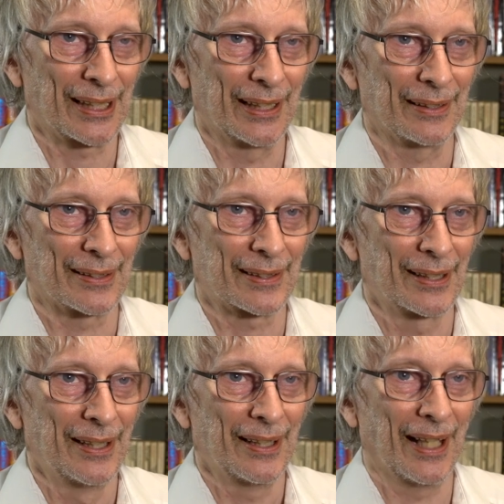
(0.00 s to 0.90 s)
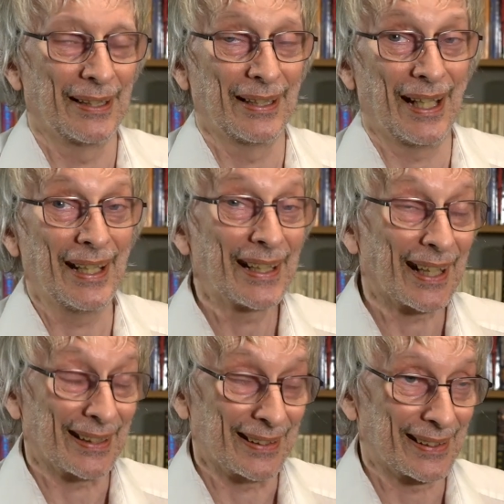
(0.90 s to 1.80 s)
science. And in any
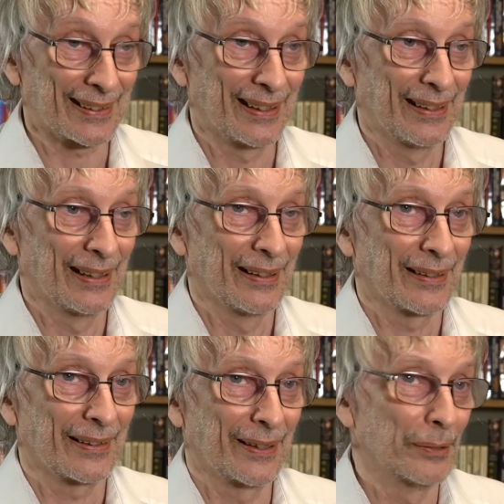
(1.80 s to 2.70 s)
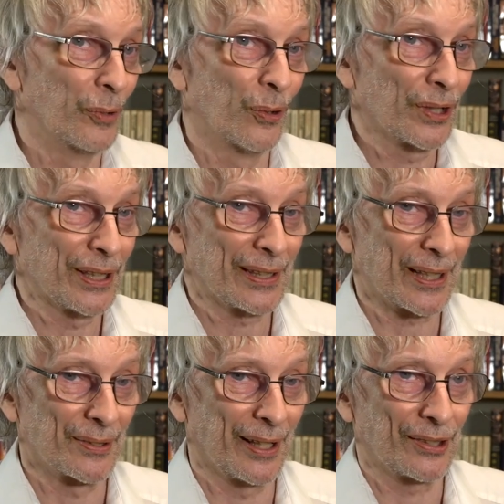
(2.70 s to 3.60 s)
case, there are more
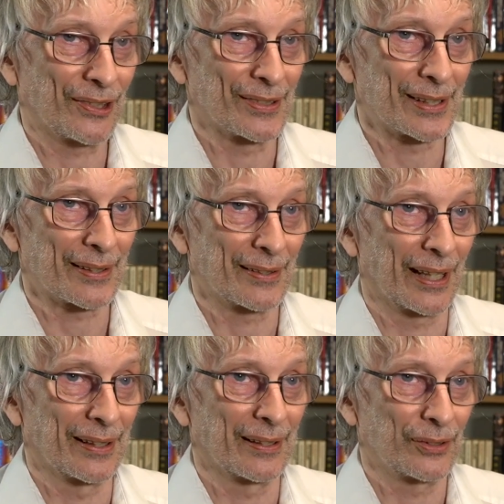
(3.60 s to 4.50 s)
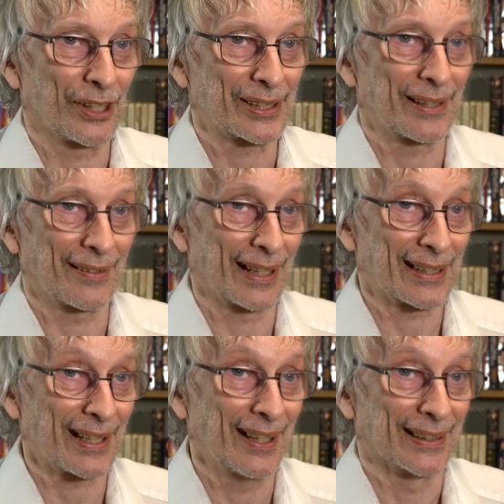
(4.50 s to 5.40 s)
considerations than just the
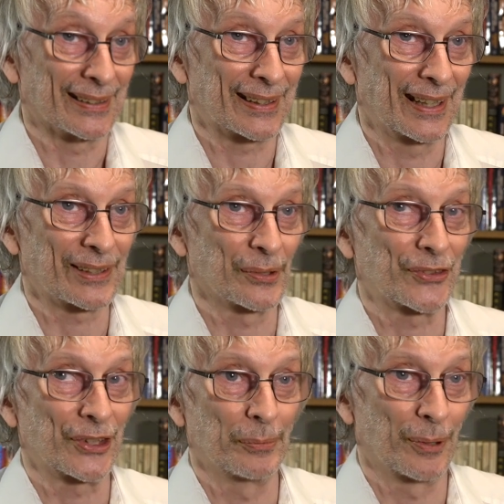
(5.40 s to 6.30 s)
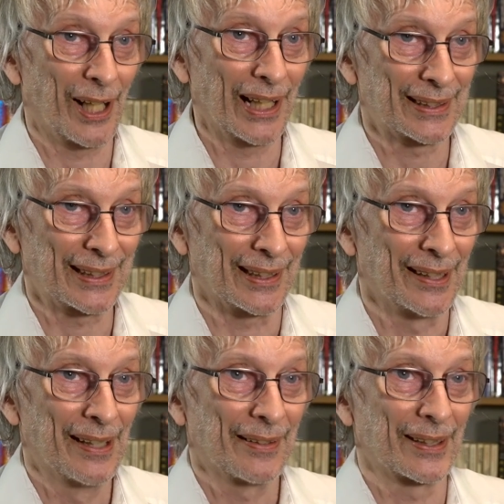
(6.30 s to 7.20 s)
science. There's also morality.
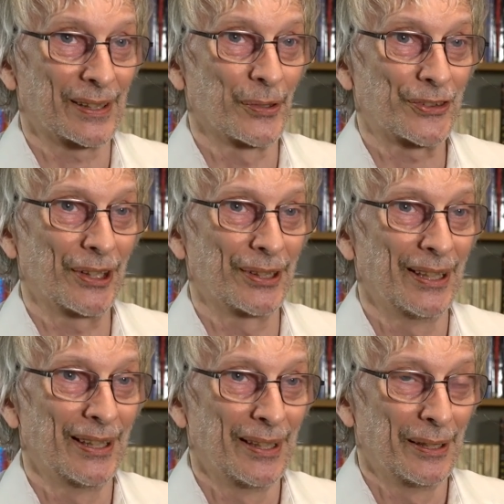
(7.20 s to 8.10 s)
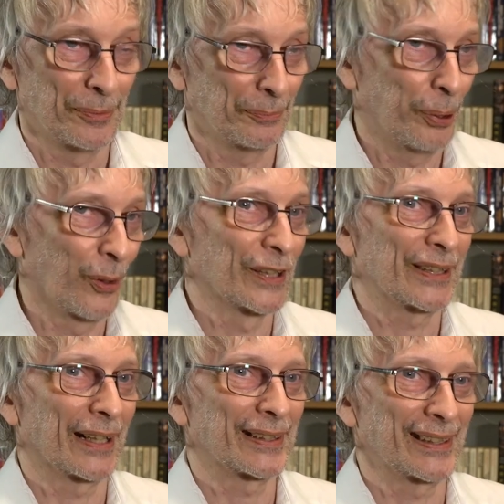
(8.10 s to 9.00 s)
There's also
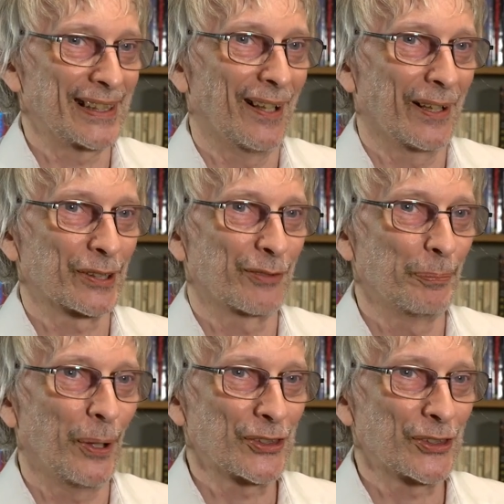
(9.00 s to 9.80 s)
politics is the art of the